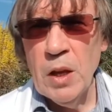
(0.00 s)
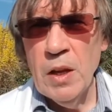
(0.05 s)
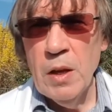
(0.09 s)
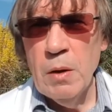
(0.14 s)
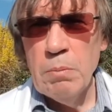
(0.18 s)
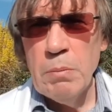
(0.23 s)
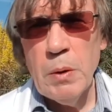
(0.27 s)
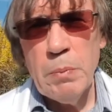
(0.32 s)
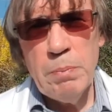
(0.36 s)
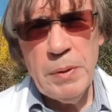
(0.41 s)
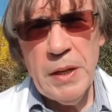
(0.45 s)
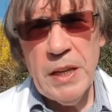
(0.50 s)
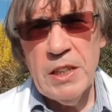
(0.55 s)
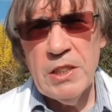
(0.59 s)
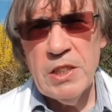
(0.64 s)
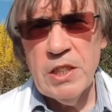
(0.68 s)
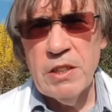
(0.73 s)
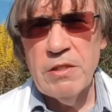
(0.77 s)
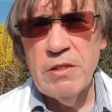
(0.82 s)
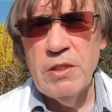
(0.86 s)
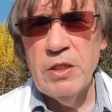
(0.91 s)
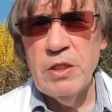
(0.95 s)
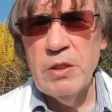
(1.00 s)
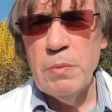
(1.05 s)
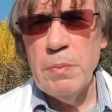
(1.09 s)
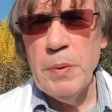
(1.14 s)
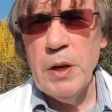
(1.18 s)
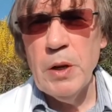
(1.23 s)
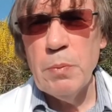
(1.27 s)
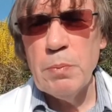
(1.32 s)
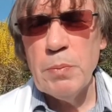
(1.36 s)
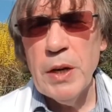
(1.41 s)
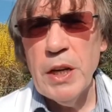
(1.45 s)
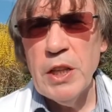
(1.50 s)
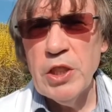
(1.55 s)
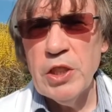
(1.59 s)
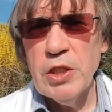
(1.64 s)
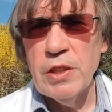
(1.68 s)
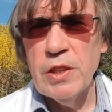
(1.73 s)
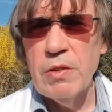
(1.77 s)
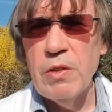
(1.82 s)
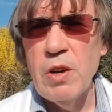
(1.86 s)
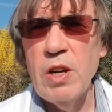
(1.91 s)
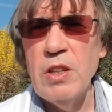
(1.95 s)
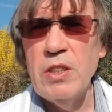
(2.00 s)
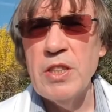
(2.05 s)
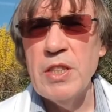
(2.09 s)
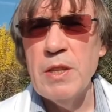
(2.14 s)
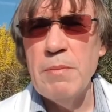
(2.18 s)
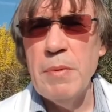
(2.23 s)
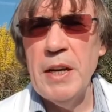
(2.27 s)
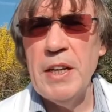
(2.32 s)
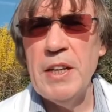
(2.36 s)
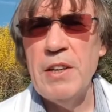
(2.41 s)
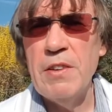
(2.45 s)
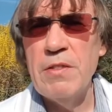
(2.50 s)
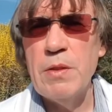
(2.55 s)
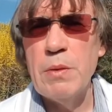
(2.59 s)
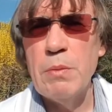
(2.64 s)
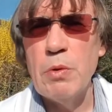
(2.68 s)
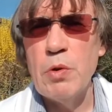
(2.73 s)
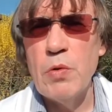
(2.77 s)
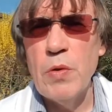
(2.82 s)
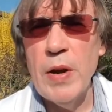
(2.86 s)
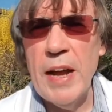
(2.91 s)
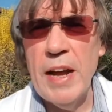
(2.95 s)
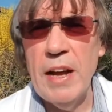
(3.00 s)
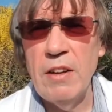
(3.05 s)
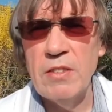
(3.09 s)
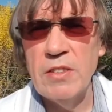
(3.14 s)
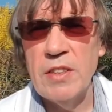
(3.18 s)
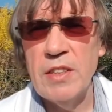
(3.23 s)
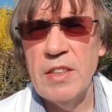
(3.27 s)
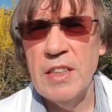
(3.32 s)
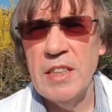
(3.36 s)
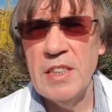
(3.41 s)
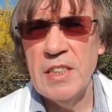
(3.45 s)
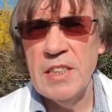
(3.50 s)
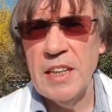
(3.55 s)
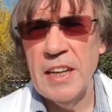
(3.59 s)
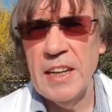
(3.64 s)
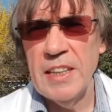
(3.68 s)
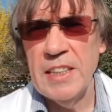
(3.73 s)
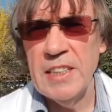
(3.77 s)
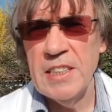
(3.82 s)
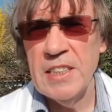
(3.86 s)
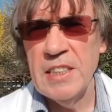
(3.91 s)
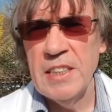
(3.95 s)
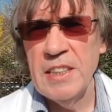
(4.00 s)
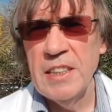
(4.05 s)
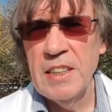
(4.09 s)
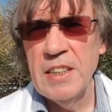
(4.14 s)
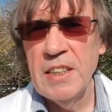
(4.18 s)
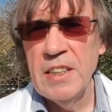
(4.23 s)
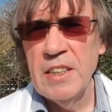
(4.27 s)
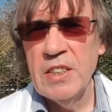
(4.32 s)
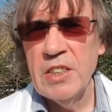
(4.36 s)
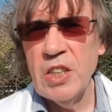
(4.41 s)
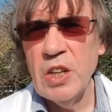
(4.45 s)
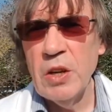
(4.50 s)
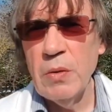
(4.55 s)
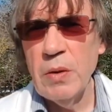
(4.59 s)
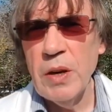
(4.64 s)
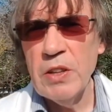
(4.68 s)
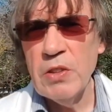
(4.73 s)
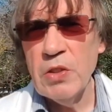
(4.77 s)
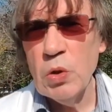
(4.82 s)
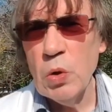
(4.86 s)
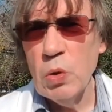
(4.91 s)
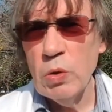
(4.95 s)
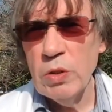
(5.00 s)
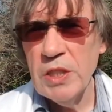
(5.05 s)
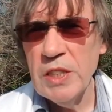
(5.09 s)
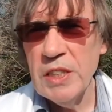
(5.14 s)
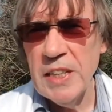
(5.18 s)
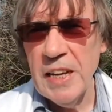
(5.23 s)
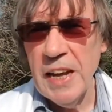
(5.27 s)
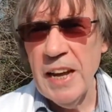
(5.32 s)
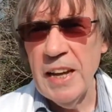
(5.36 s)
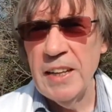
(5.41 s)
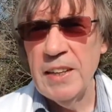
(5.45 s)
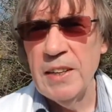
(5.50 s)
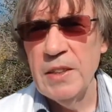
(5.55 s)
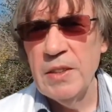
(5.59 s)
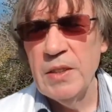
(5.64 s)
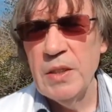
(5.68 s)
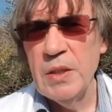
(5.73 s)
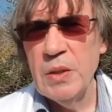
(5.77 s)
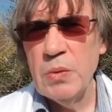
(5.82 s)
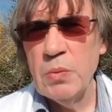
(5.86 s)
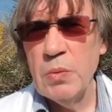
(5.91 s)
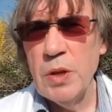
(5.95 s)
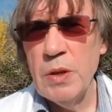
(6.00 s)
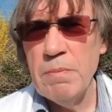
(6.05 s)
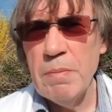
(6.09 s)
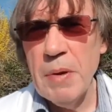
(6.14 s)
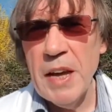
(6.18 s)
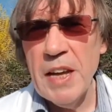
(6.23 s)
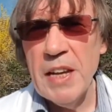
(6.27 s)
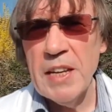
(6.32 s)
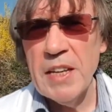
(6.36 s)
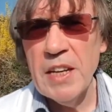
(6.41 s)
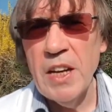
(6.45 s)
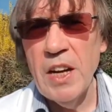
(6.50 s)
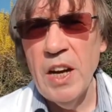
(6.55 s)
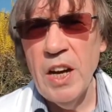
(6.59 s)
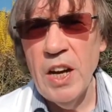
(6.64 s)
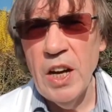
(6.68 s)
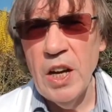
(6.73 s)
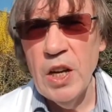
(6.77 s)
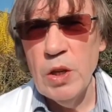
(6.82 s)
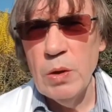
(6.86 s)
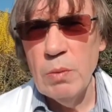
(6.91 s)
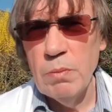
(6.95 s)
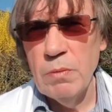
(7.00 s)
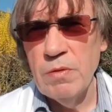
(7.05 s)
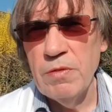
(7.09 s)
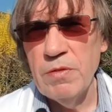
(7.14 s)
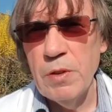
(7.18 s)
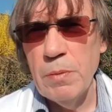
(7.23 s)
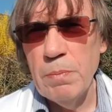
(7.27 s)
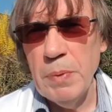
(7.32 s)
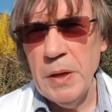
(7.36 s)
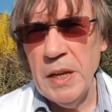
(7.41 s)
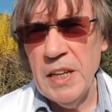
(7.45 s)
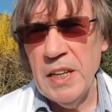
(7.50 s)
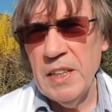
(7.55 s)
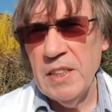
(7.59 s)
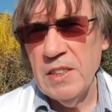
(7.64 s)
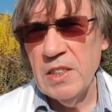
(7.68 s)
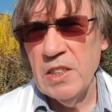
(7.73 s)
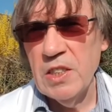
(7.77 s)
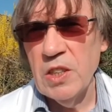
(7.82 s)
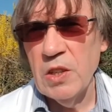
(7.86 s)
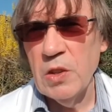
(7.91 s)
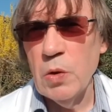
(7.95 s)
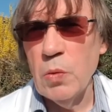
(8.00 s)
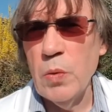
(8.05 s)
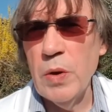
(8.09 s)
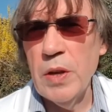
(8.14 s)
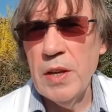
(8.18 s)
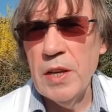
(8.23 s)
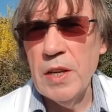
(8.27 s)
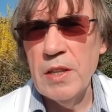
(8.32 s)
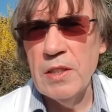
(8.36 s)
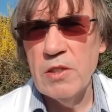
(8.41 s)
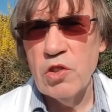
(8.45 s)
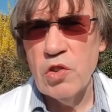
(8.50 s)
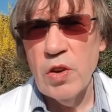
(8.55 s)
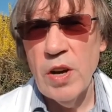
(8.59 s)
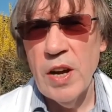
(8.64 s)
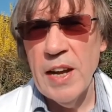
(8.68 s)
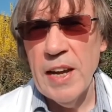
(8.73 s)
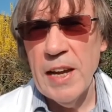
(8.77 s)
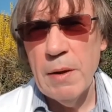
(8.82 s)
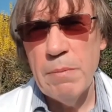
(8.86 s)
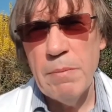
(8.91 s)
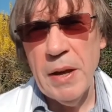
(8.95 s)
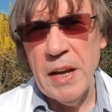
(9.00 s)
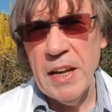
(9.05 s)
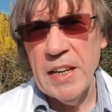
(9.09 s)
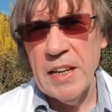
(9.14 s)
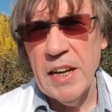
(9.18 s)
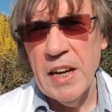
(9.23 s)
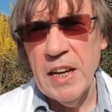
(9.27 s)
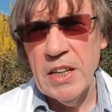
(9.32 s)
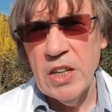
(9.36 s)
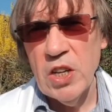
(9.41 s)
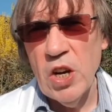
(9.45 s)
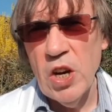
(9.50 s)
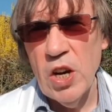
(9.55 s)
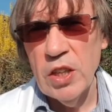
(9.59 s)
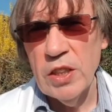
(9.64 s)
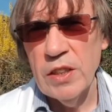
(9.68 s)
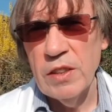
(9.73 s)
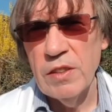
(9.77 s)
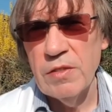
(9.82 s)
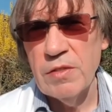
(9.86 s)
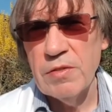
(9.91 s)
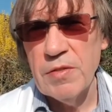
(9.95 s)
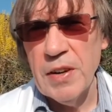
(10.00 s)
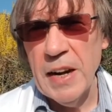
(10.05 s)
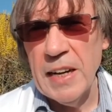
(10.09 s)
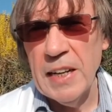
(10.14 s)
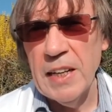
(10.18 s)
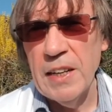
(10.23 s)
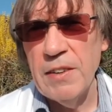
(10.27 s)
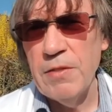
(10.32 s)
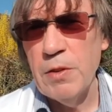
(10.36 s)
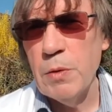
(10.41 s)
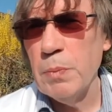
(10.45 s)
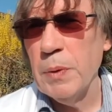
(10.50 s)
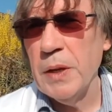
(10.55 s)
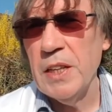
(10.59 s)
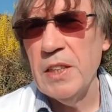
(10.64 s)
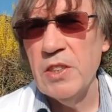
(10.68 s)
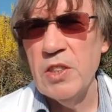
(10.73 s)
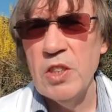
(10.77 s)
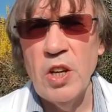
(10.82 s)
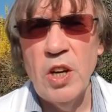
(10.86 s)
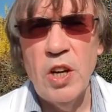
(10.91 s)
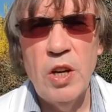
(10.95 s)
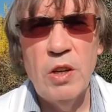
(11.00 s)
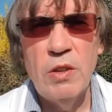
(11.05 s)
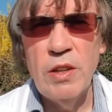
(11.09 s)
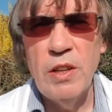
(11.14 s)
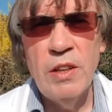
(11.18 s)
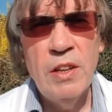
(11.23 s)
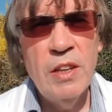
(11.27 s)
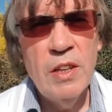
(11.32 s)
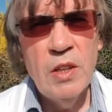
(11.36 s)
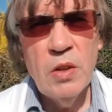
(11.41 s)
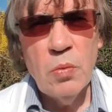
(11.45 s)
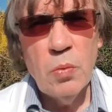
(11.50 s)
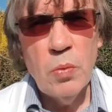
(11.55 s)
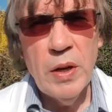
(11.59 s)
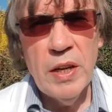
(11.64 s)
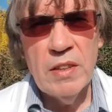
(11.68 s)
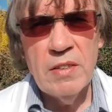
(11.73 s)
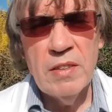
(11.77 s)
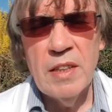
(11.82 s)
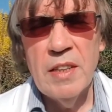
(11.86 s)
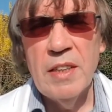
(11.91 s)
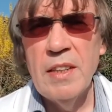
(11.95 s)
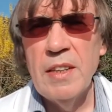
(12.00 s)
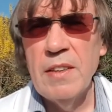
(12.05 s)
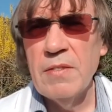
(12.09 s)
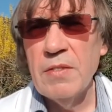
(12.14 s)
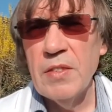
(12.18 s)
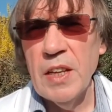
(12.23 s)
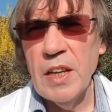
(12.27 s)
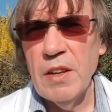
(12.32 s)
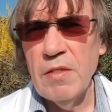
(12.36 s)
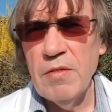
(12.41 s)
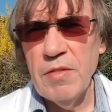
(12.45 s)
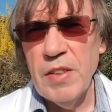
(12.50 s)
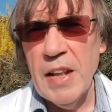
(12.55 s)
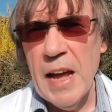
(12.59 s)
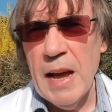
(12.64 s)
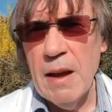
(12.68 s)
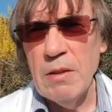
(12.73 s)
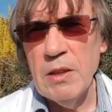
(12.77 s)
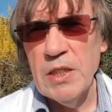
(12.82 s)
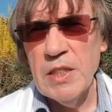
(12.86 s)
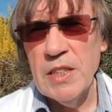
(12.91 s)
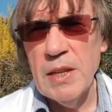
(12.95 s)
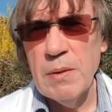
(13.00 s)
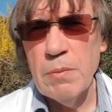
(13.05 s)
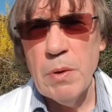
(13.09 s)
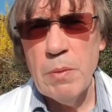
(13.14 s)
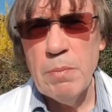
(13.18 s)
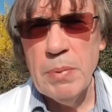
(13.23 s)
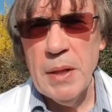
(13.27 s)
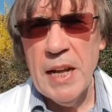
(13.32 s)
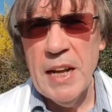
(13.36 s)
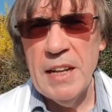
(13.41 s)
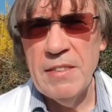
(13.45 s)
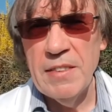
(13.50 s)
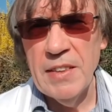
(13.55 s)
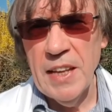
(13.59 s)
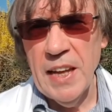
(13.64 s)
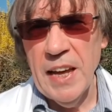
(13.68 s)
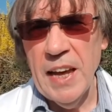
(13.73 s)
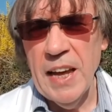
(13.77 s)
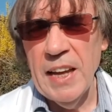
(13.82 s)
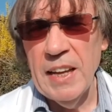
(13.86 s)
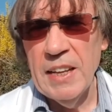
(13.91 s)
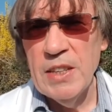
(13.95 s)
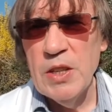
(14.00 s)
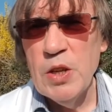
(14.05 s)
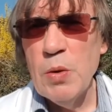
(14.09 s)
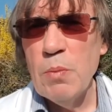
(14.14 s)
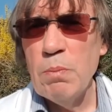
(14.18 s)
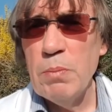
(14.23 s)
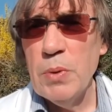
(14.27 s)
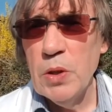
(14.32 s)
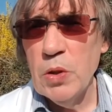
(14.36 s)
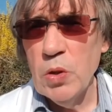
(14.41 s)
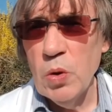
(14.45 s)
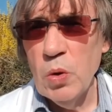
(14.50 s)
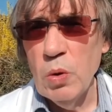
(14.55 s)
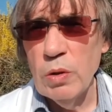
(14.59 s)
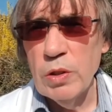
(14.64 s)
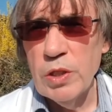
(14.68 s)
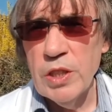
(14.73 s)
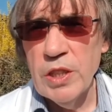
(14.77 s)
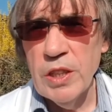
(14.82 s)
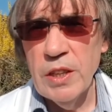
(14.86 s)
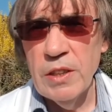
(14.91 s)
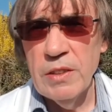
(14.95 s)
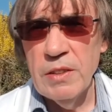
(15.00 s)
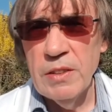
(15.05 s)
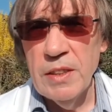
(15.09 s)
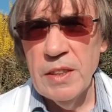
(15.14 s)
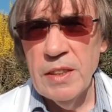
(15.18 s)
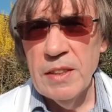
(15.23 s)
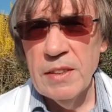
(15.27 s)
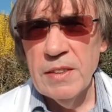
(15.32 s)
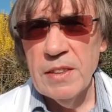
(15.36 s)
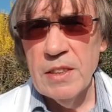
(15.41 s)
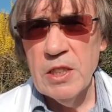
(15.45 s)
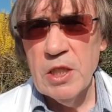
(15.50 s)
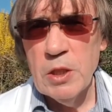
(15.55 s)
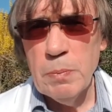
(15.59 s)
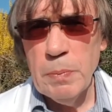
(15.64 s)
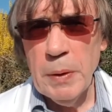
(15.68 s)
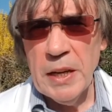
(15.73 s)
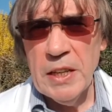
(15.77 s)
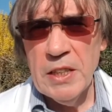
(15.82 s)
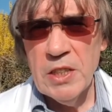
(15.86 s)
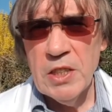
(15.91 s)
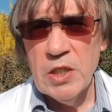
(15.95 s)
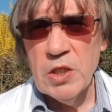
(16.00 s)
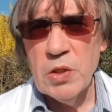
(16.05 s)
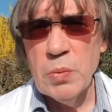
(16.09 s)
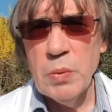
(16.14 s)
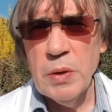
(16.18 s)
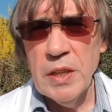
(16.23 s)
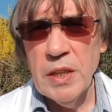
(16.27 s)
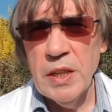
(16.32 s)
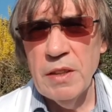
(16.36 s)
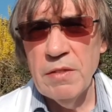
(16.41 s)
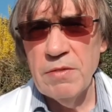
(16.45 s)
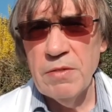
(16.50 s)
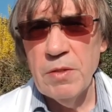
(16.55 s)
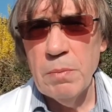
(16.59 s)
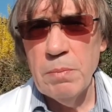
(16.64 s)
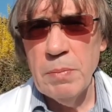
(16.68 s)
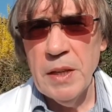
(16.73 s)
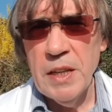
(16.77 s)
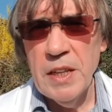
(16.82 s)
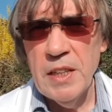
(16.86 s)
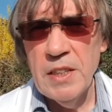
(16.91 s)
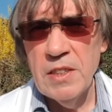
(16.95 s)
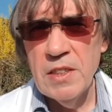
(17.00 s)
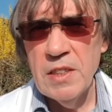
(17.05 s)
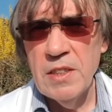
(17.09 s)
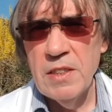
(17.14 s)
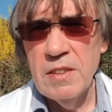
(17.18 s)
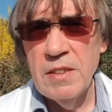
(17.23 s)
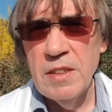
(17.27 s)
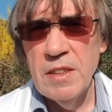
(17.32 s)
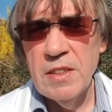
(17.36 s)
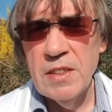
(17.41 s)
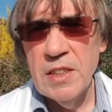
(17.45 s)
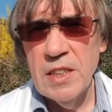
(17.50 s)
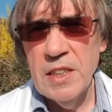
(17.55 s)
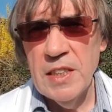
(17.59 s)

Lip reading: But bees are under a bit of pressure. There aren't so many of them around these days. So I thought today we'd make a home for bees so that we could try and make our garden friendly for bees, not only with the flowers that we plant there, but also the spaces we give for bees to